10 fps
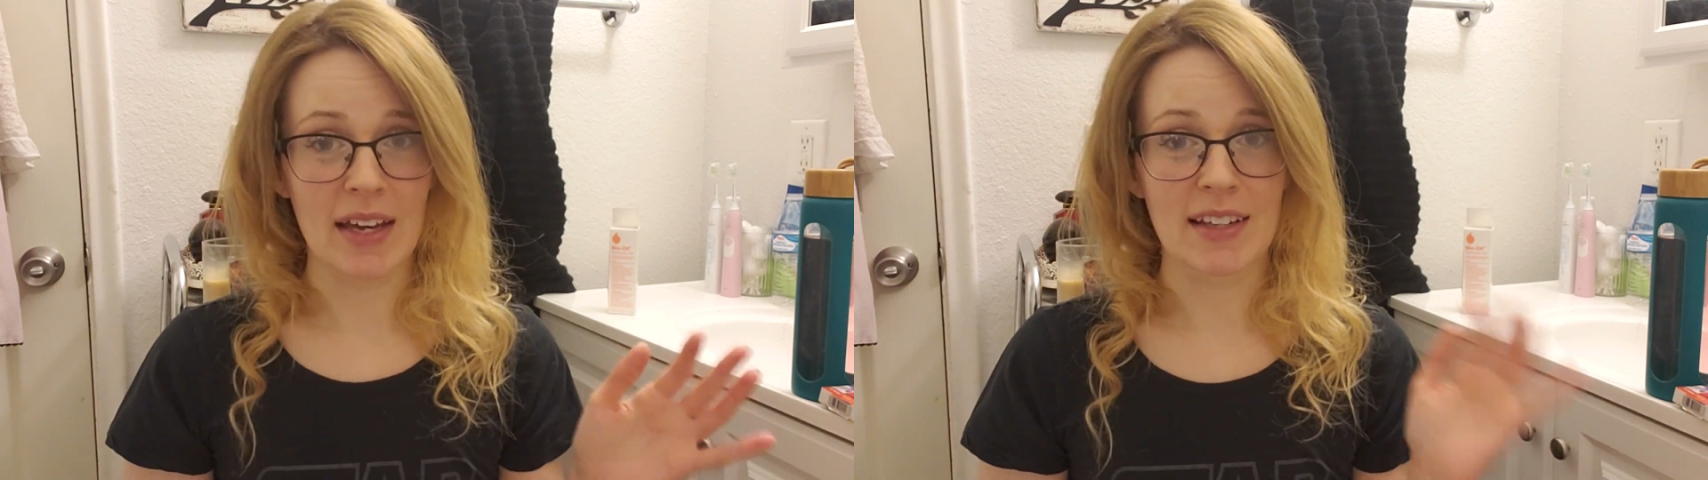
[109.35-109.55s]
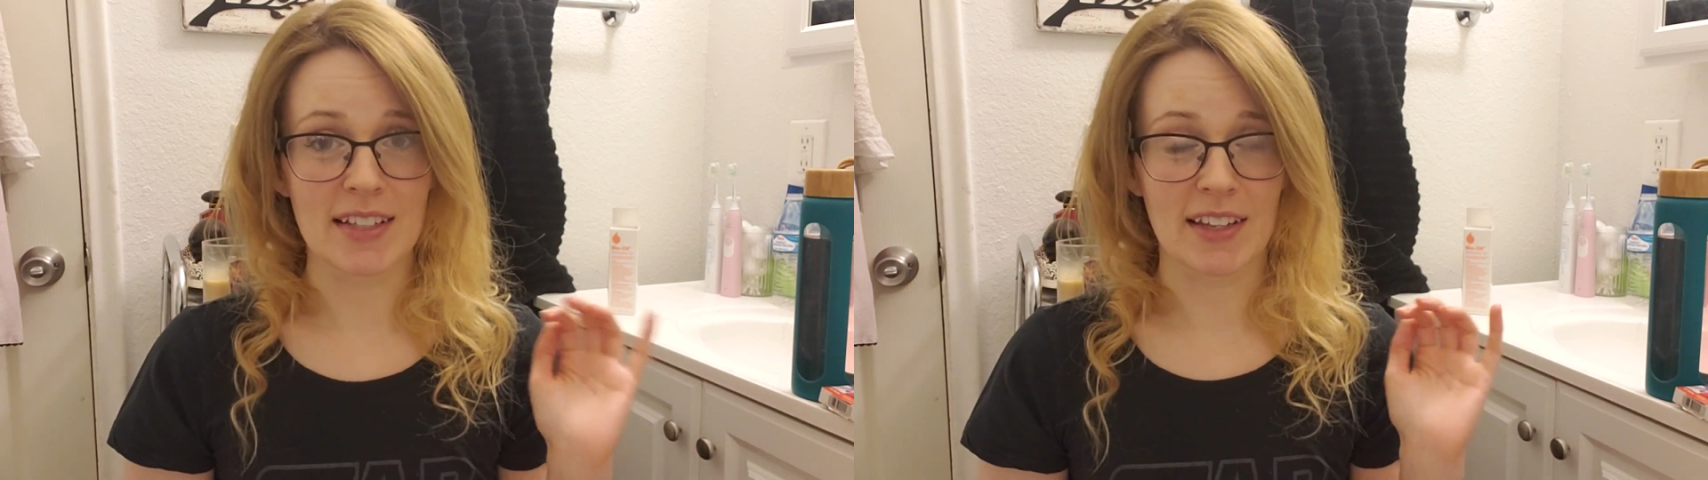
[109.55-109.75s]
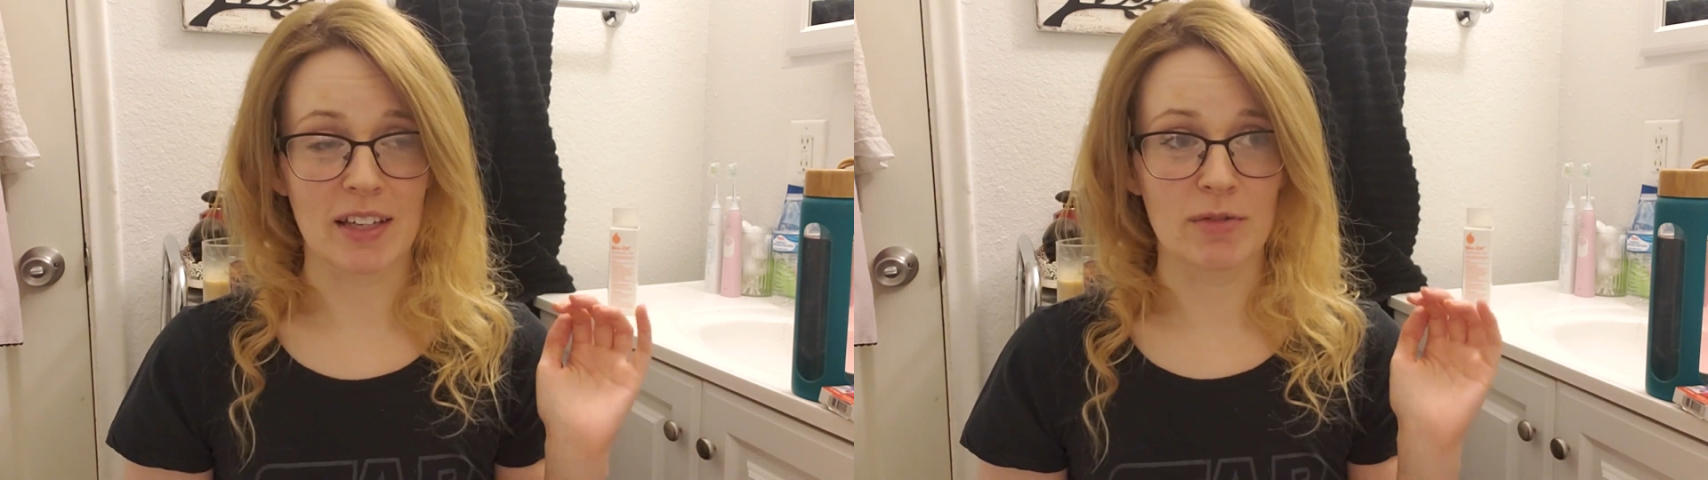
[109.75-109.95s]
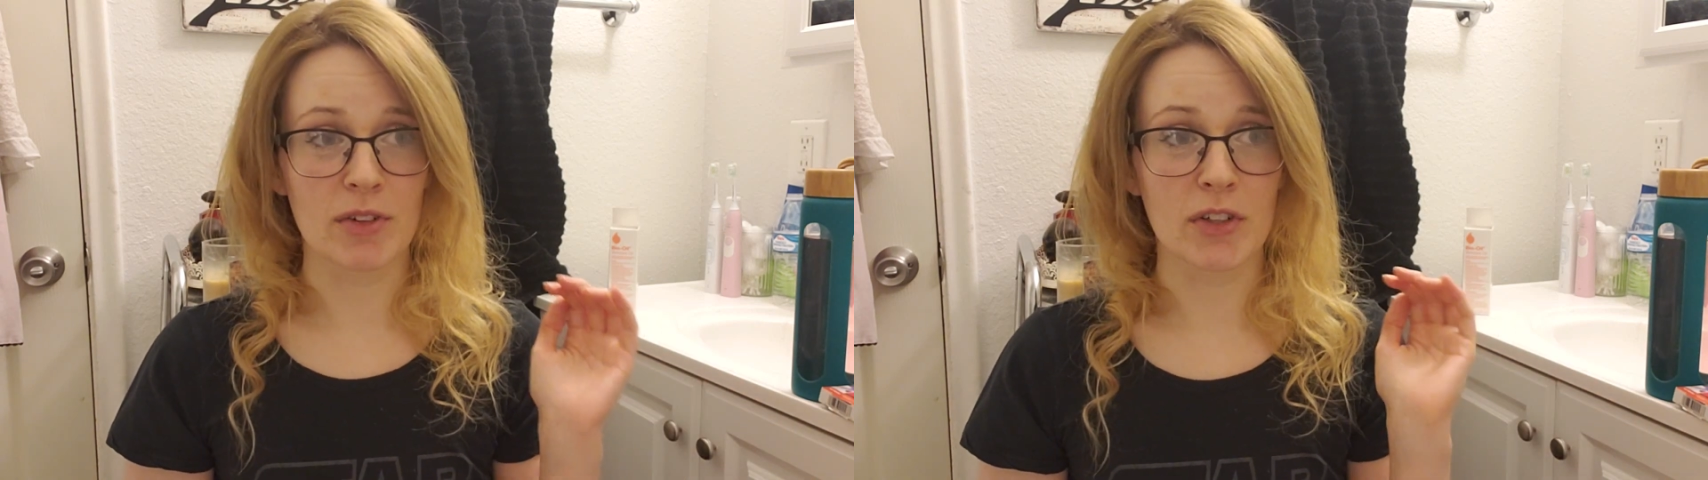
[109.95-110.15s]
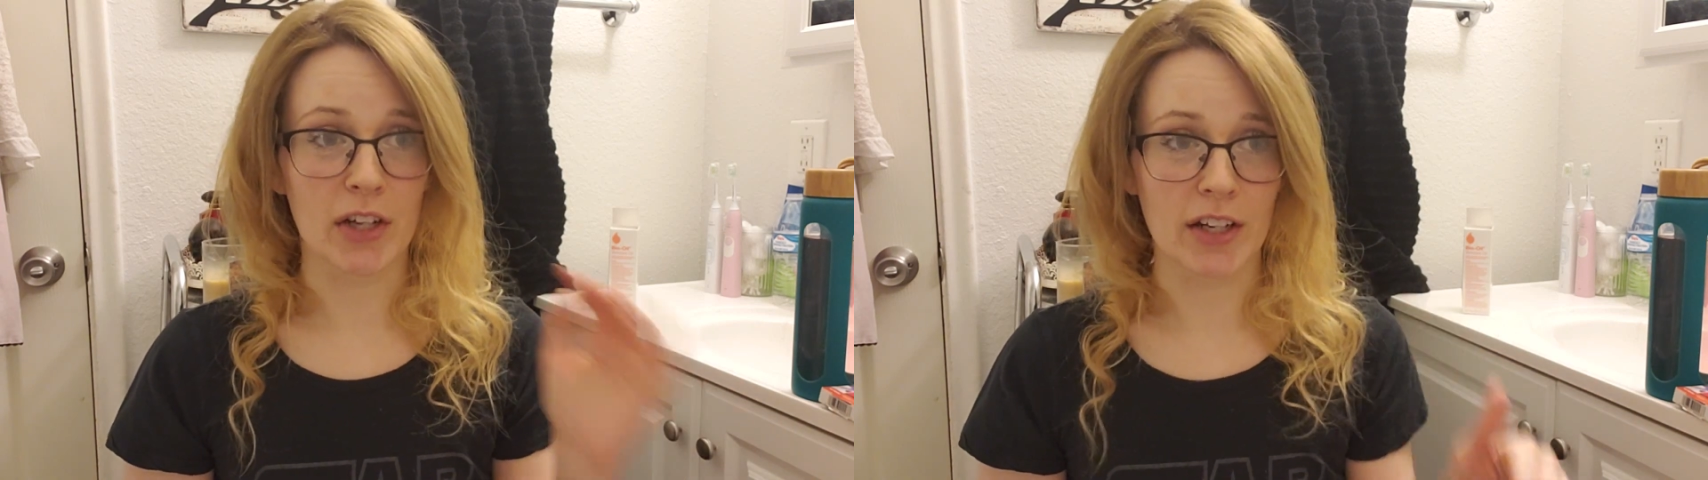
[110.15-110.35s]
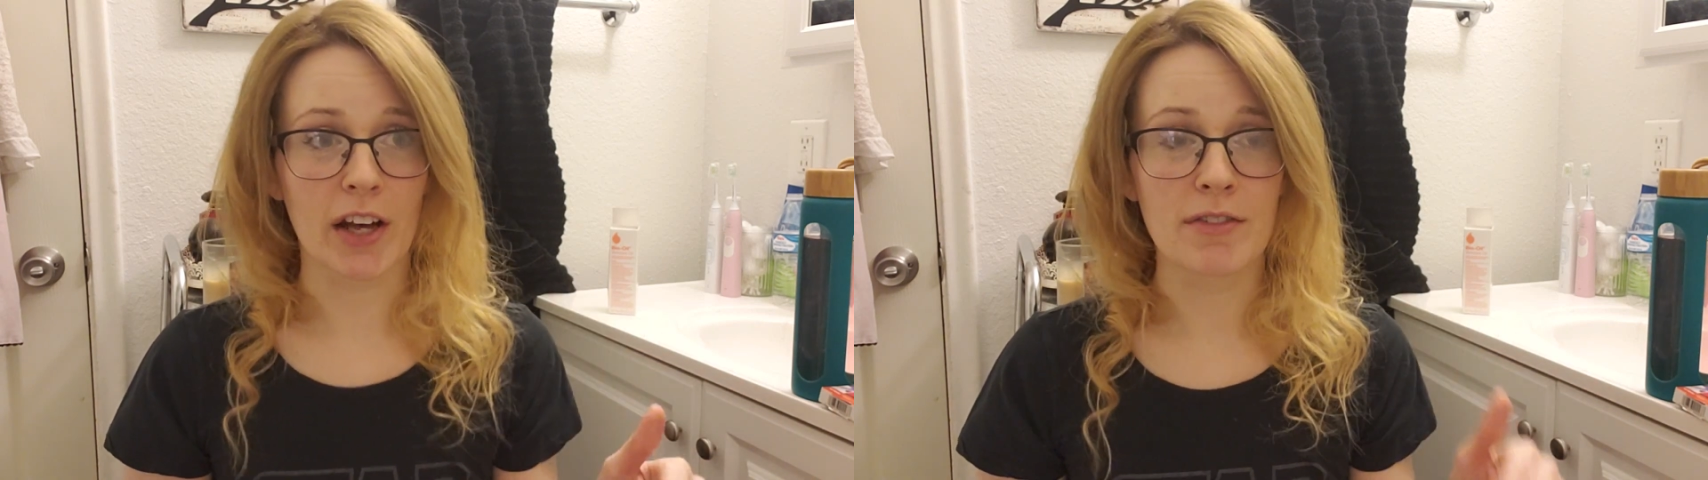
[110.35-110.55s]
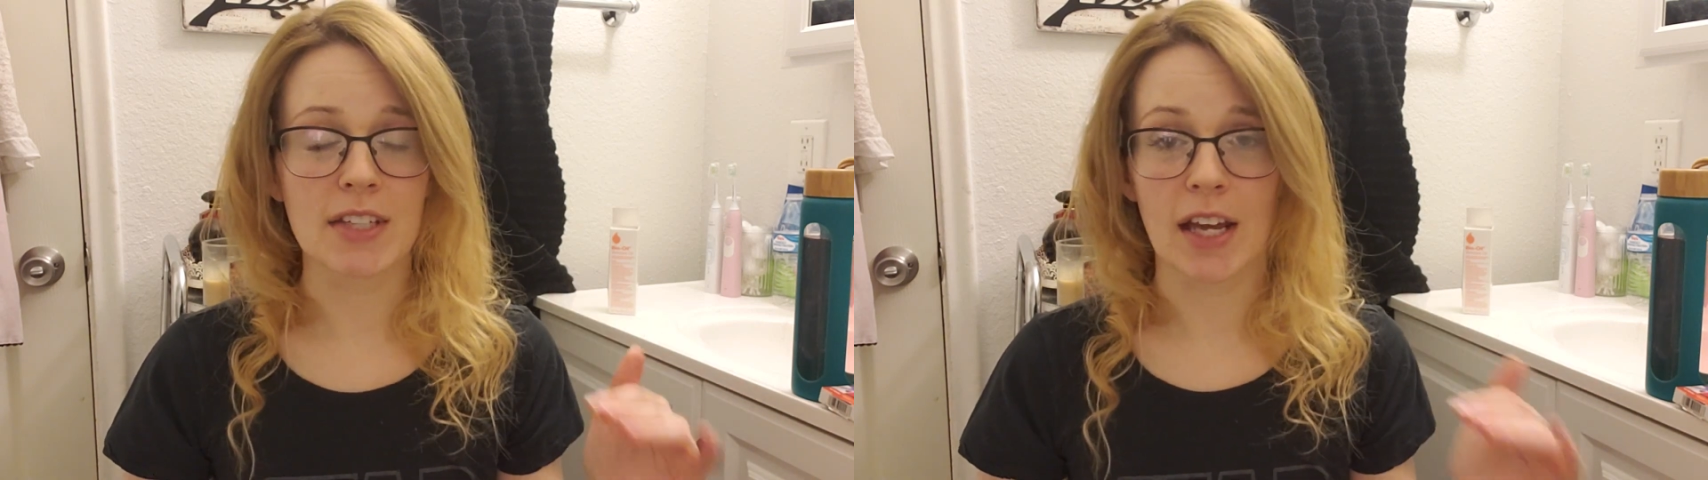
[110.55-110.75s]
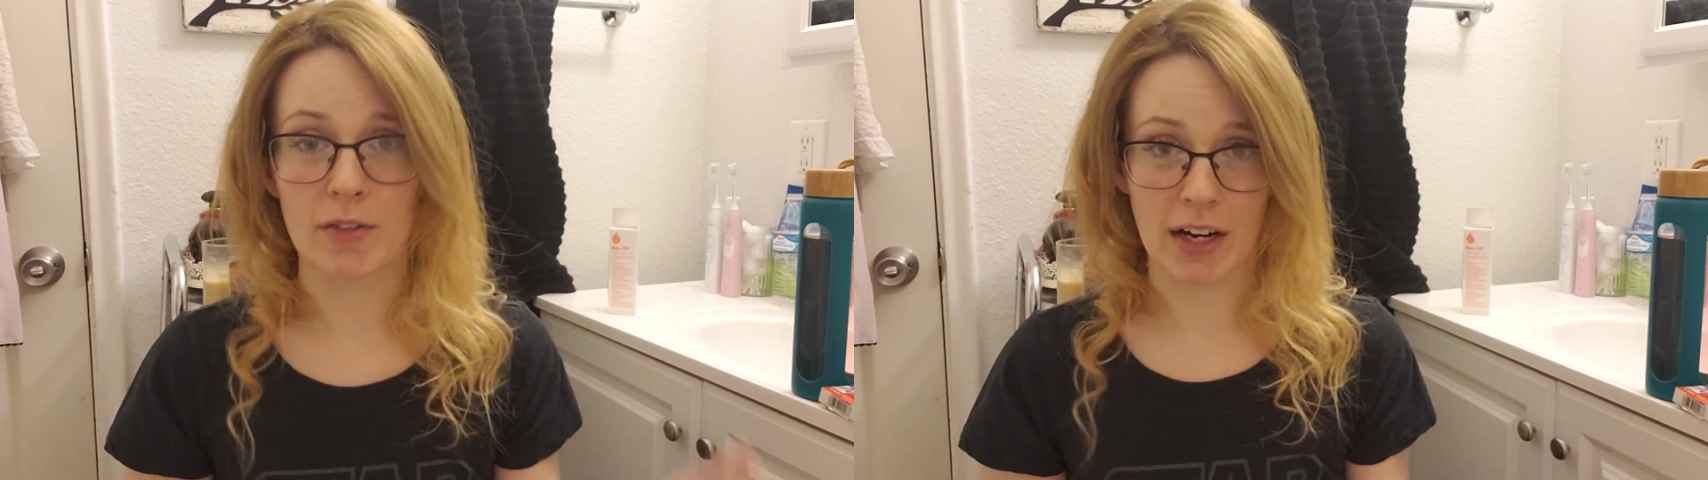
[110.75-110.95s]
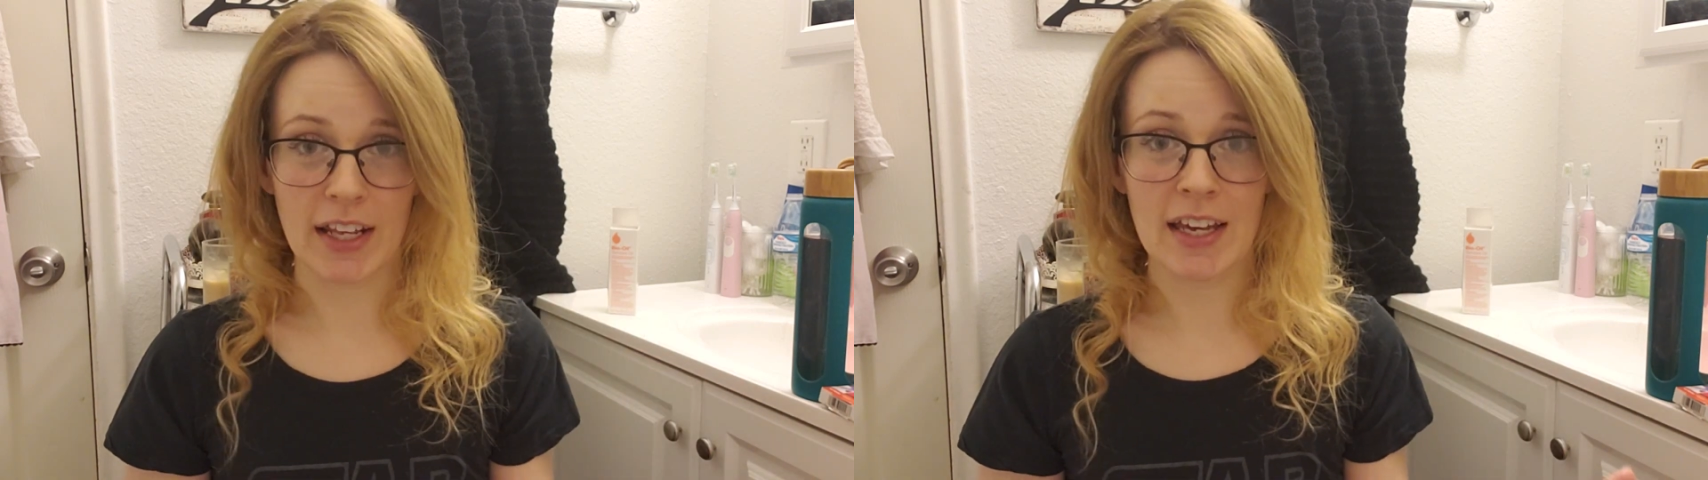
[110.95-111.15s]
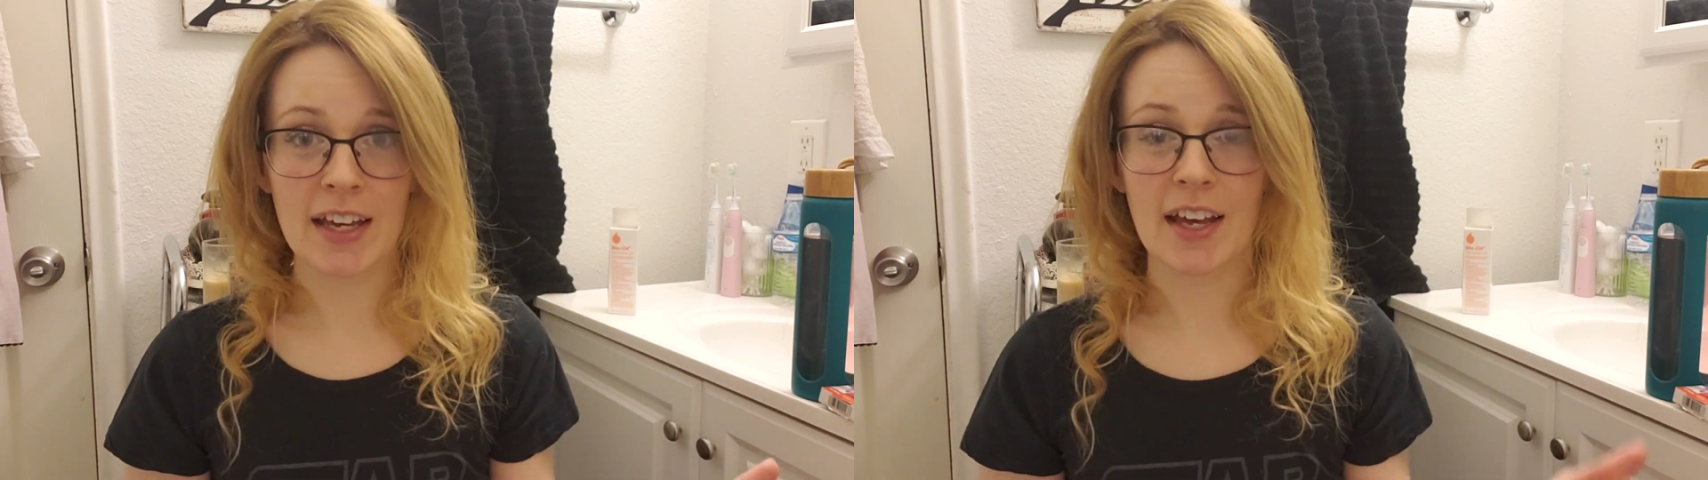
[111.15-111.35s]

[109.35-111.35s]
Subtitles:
until I feel good enough to get ready.